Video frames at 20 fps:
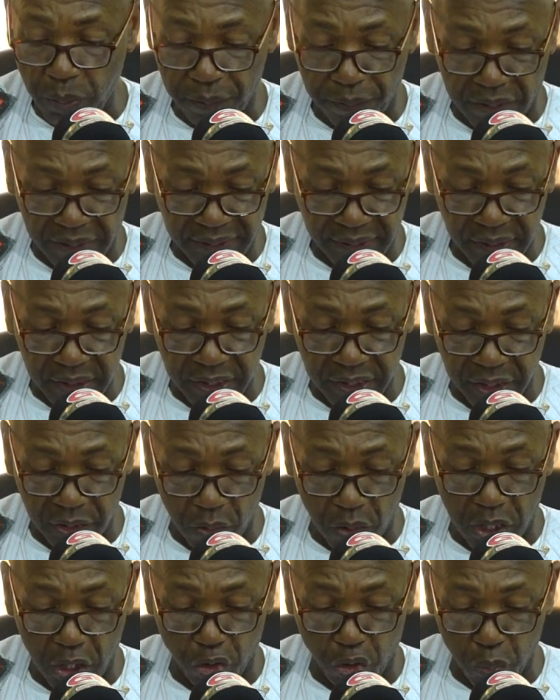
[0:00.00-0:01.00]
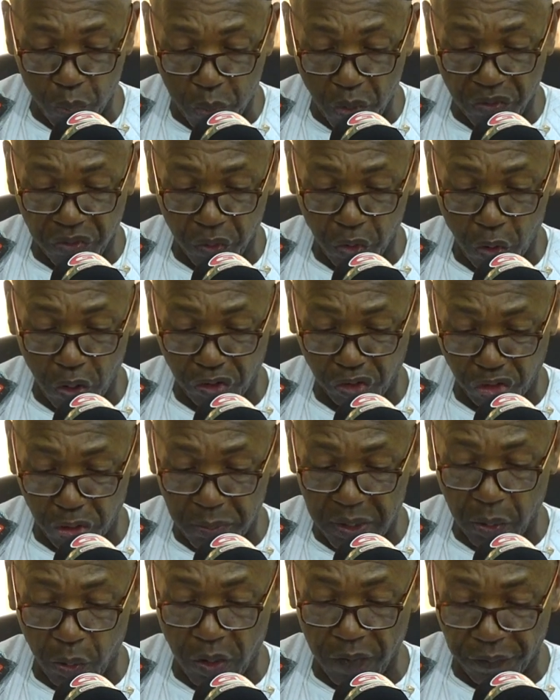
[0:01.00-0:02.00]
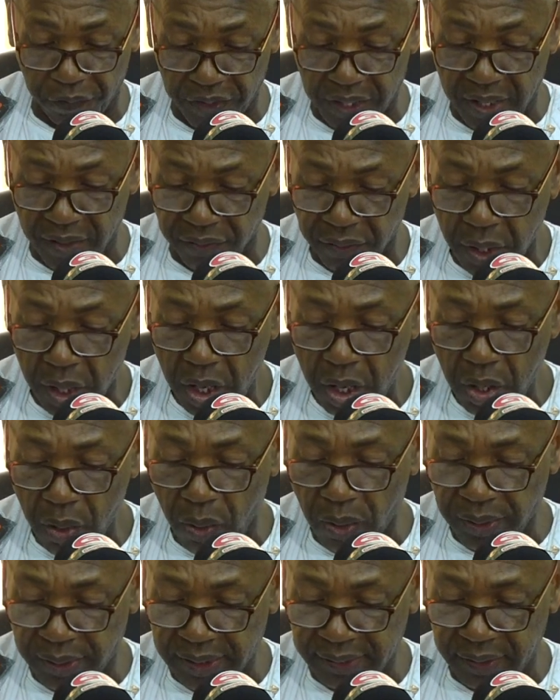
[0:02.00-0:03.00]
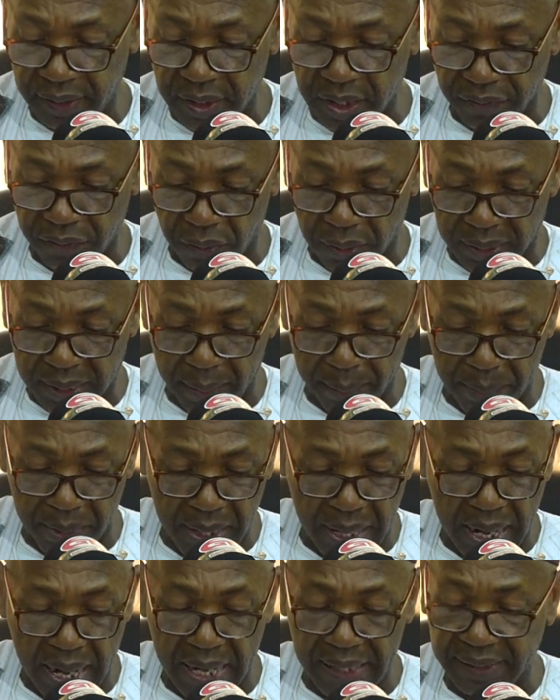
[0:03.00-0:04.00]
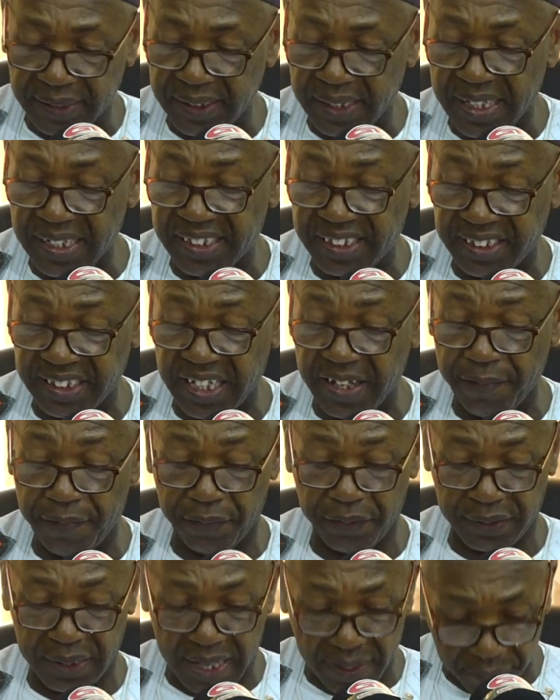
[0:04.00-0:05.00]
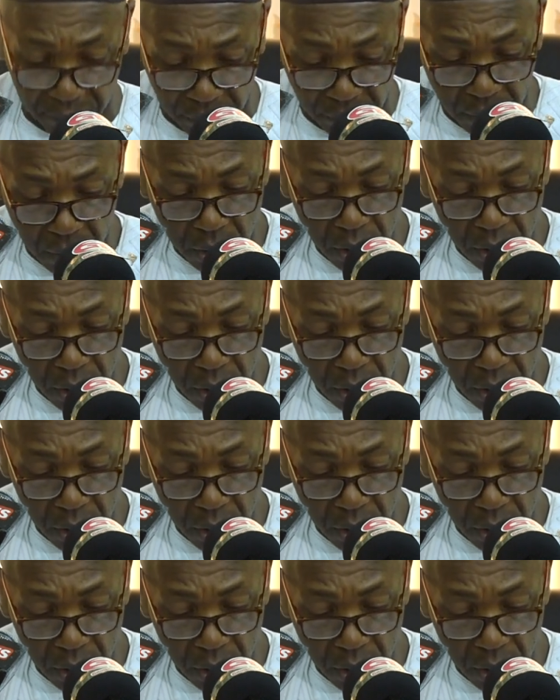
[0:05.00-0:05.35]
be vaccinated in order to boost customer confidence on Destination Gambia as a safe travel.